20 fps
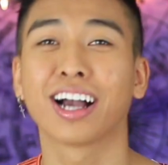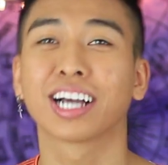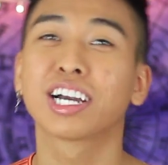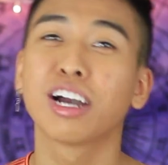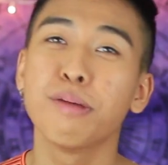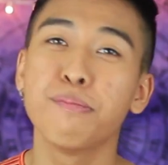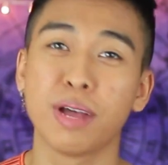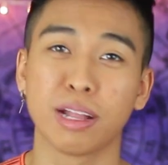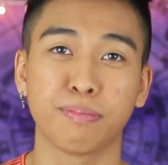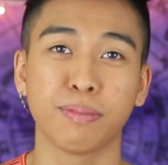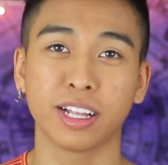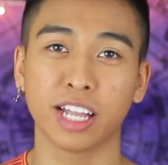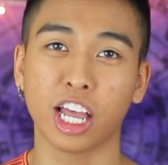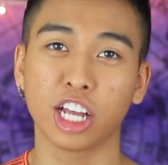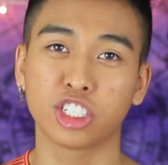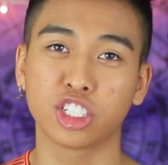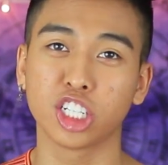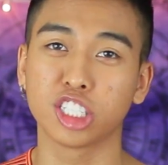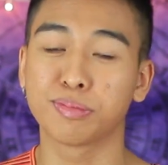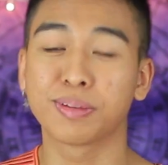commitment
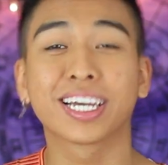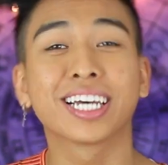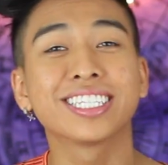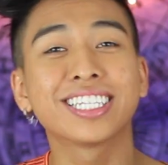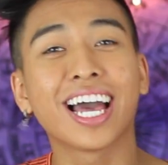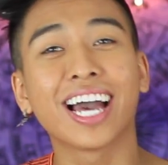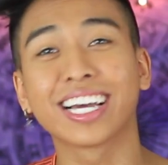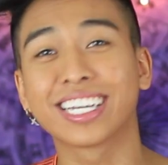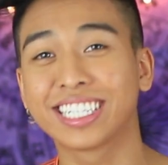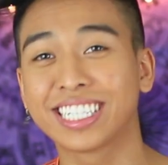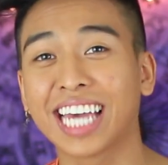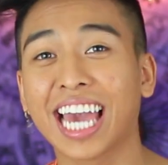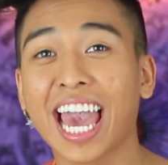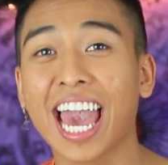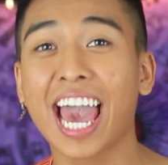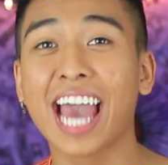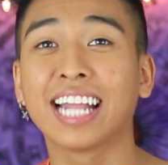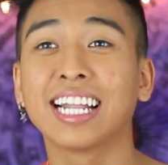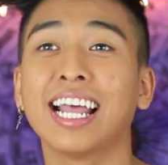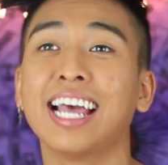issues, because
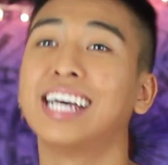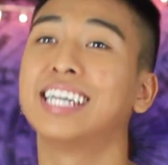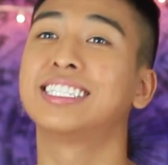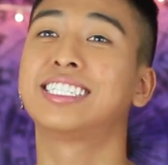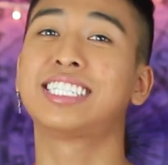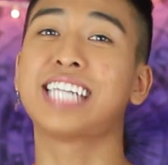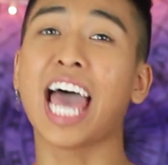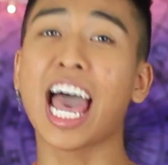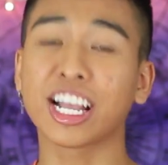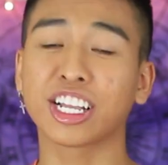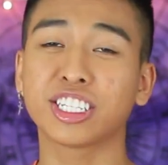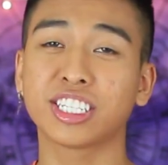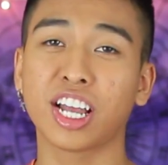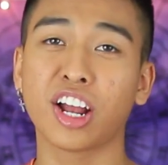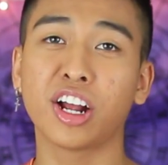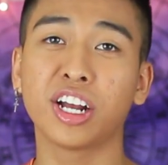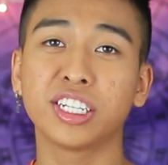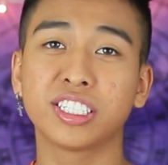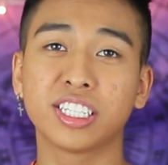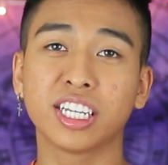again,
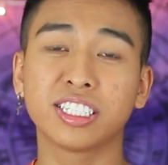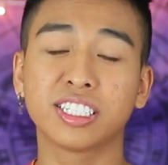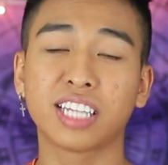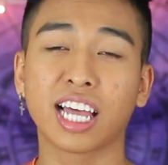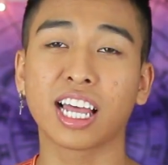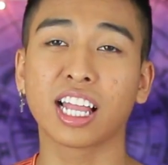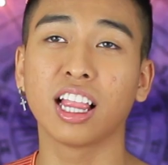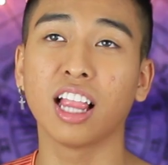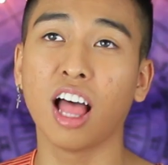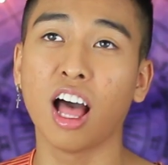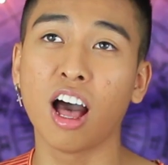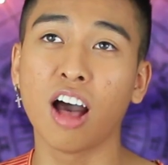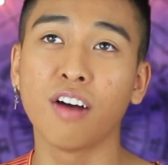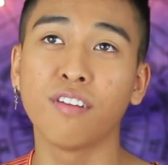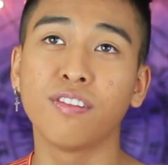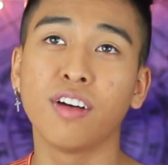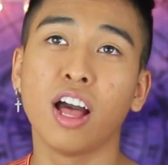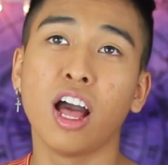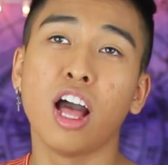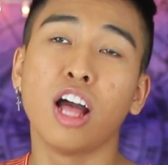Sagittarius, they
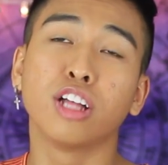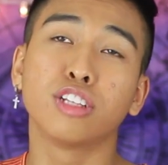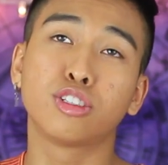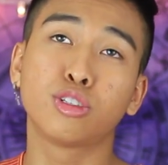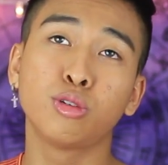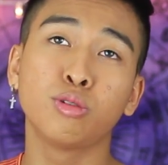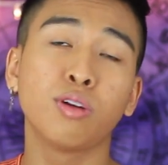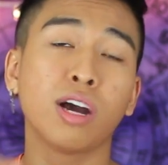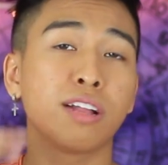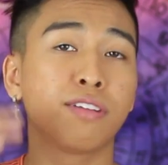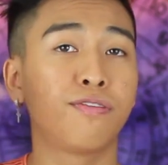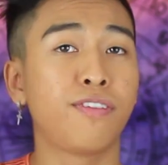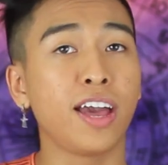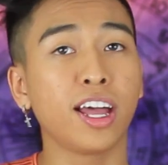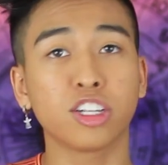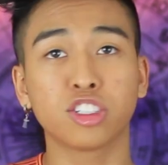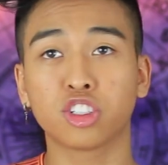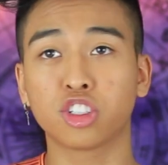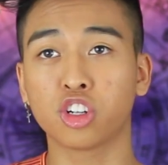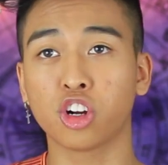love to
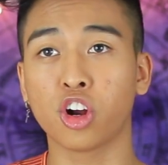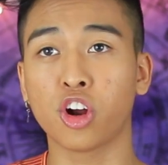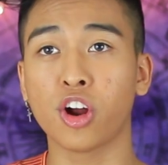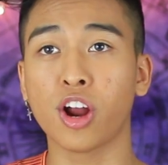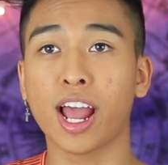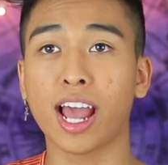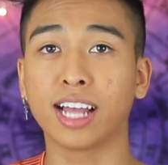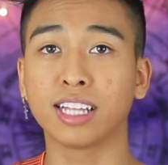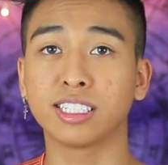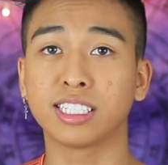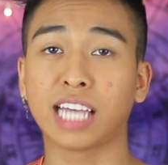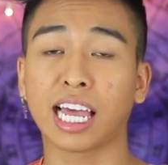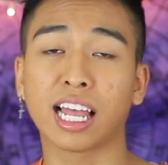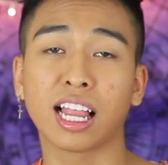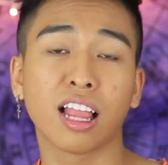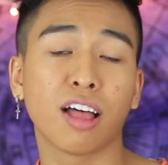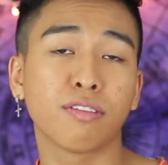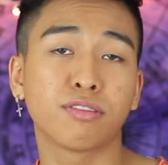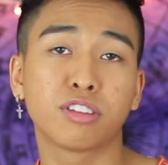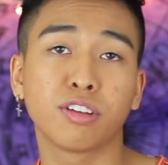adventure and they
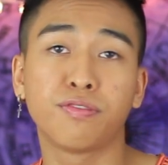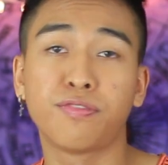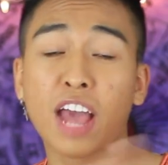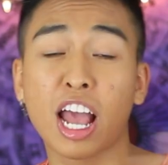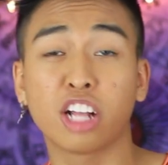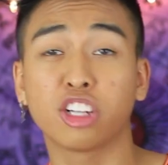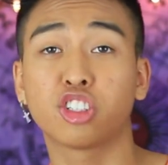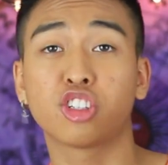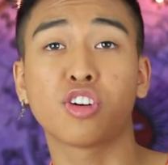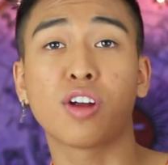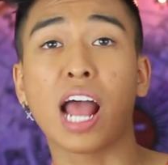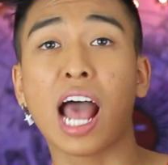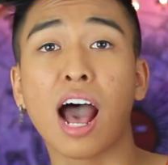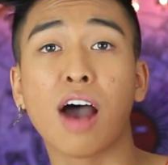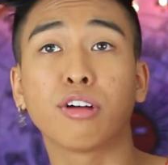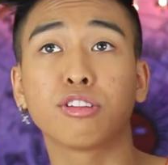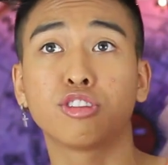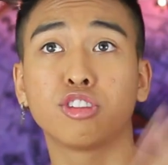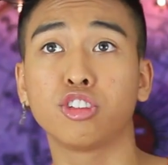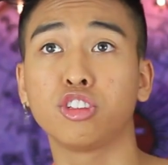love to venture
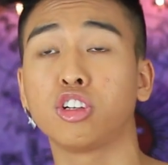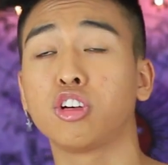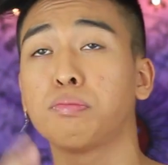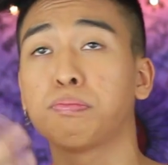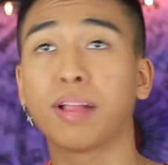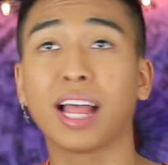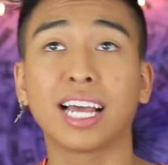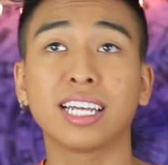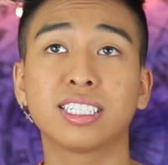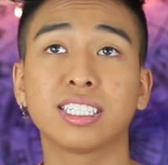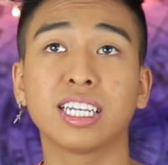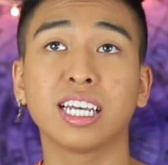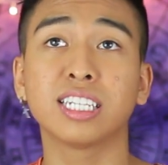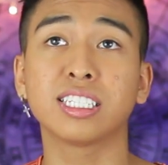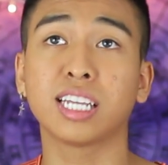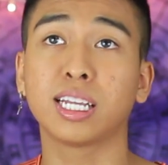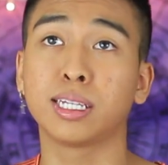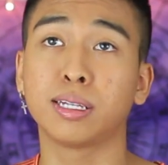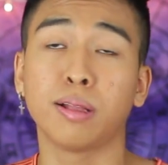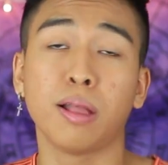out to new
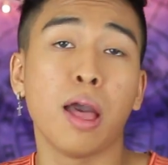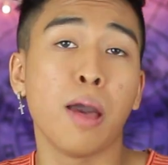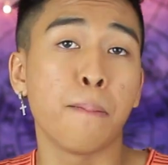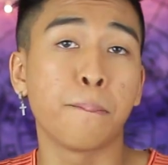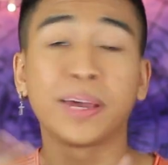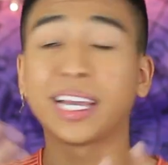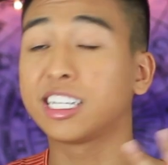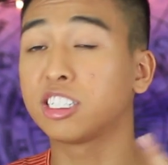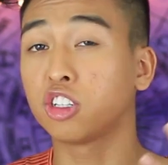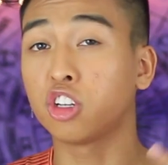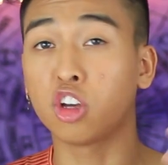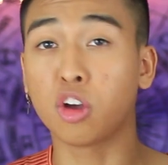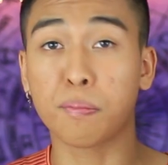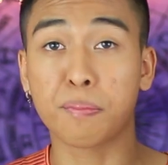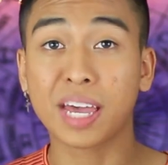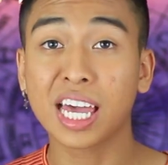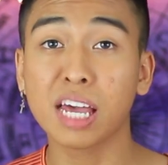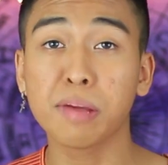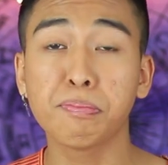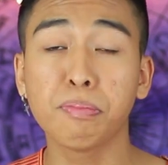places and meet new
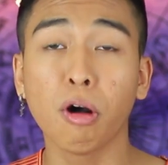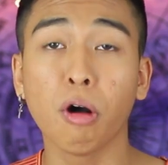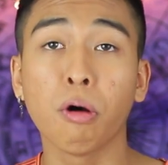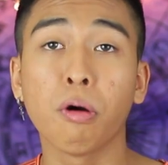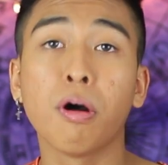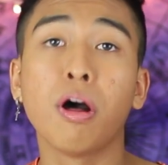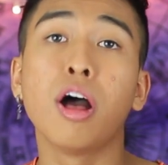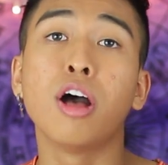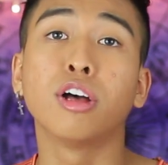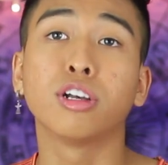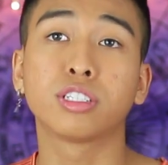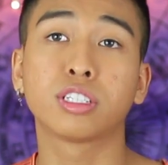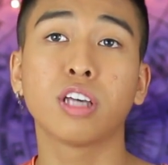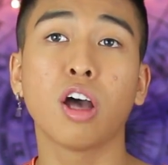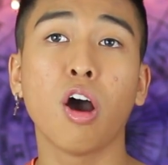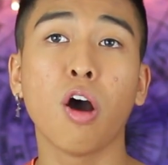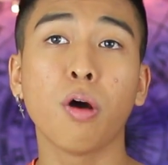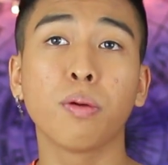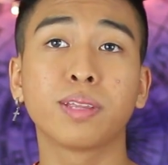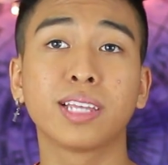people.
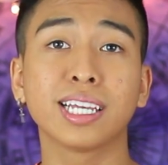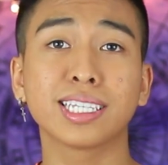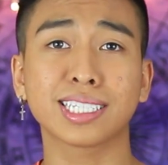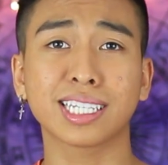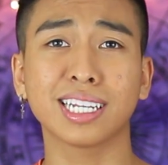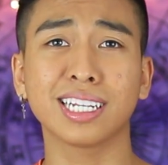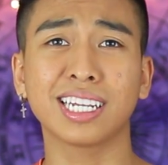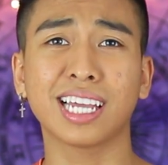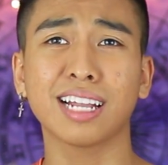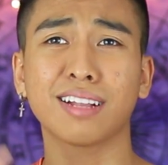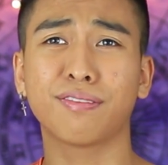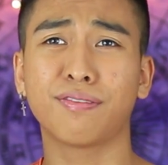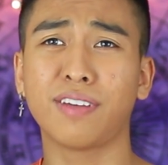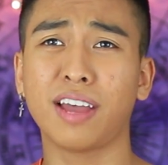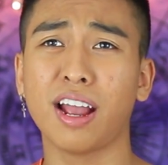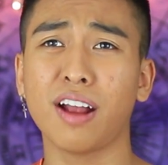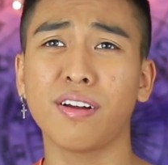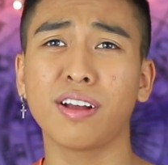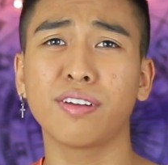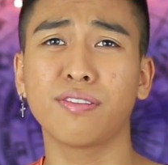So this can get
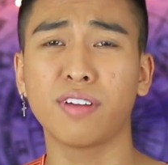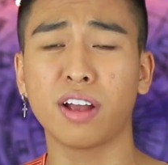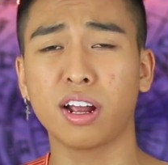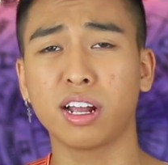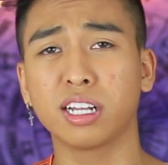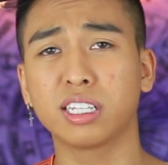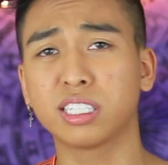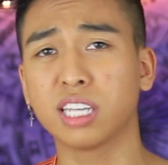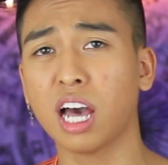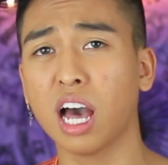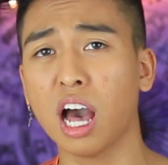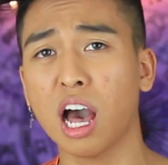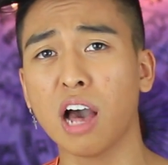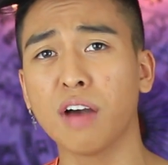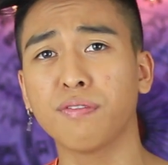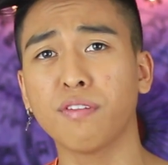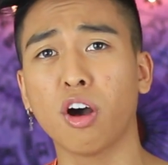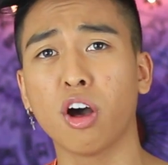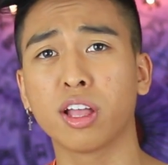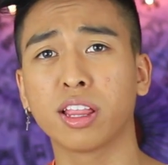very
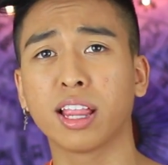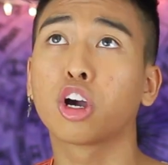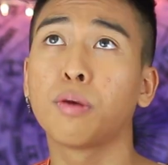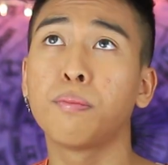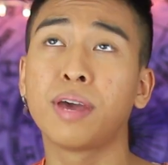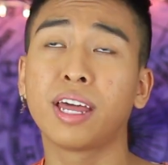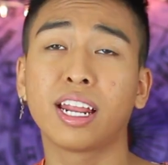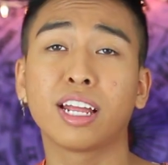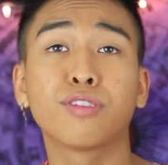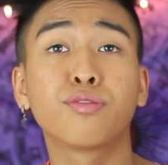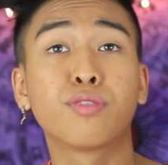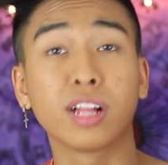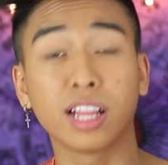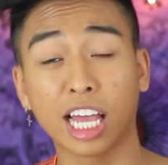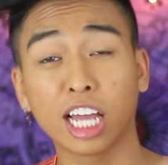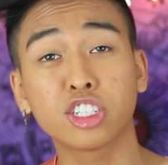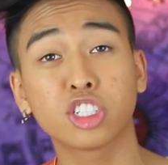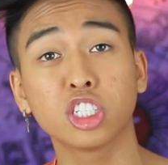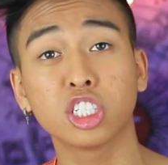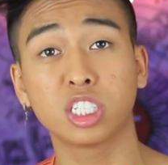tough on committed
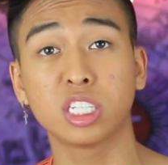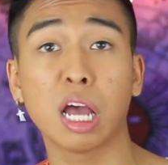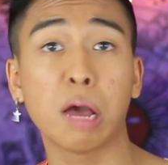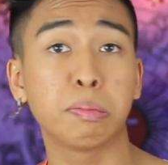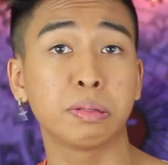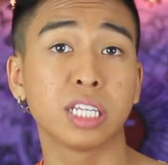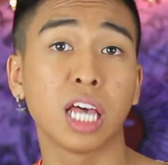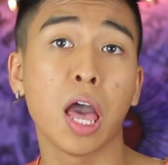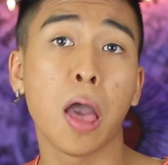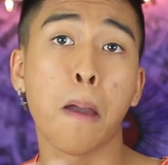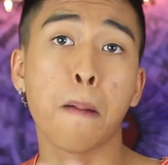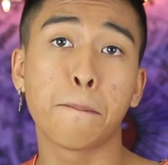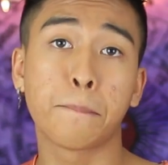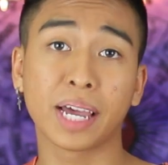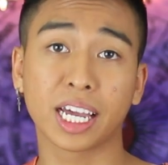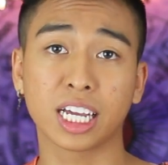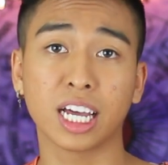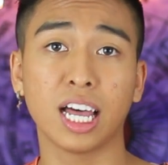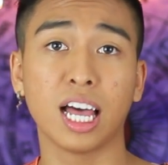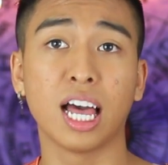relationships,
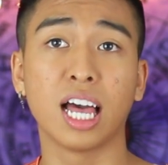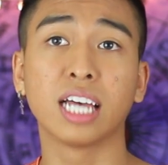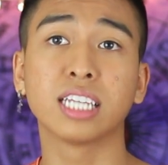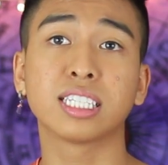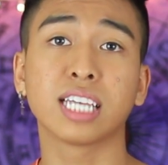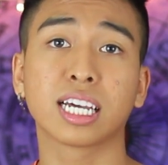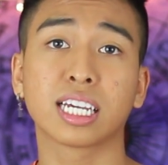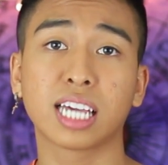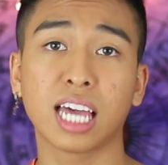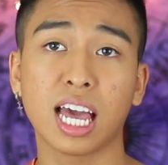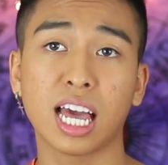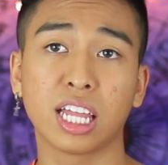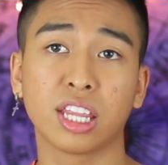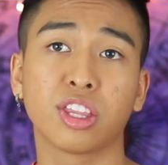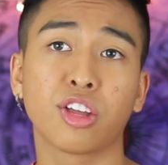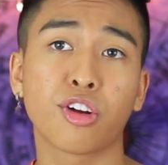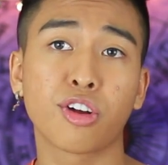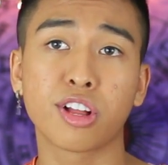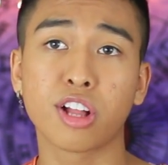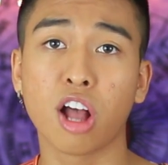because again,
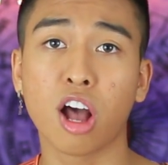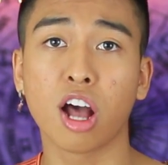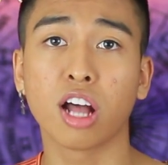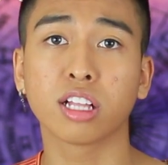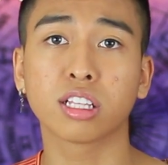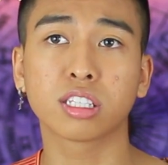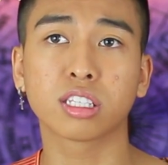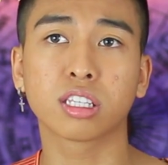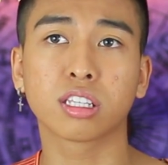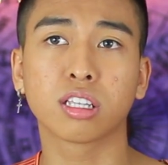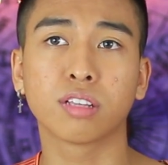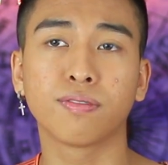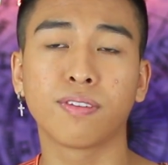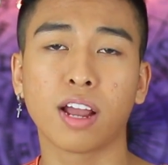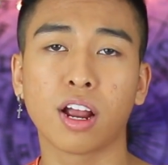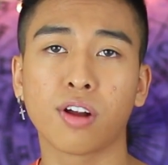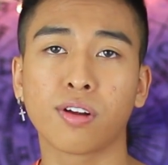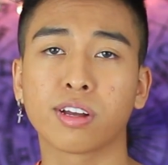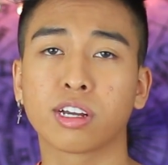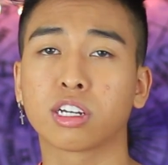they're not
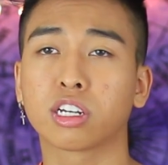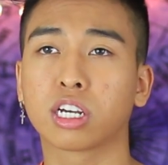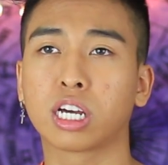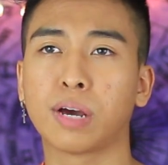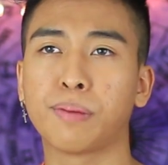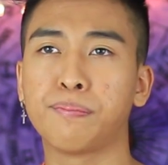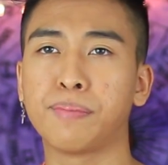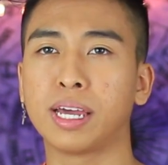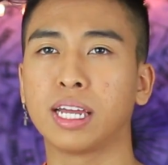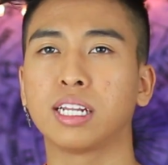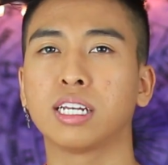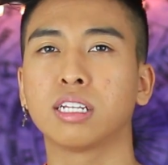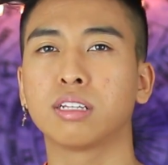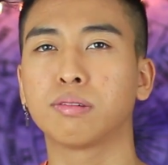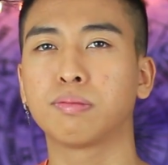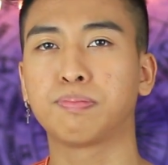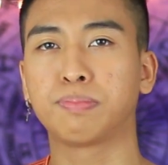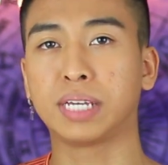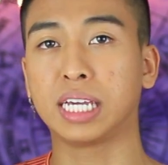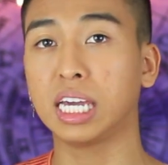very committed
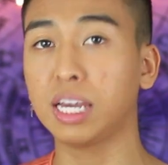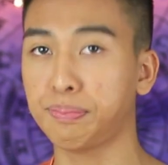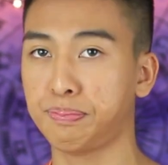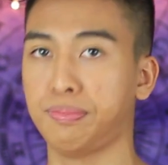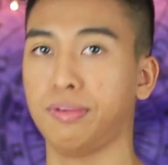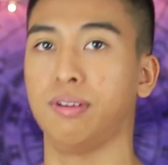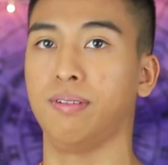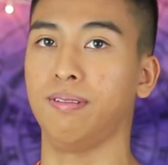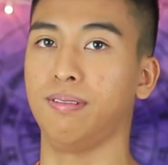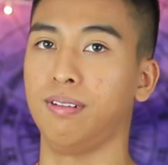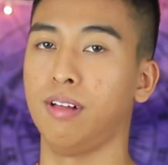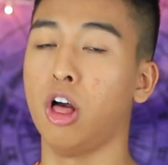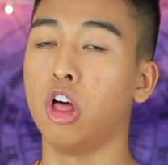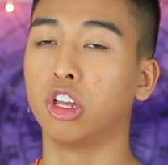people.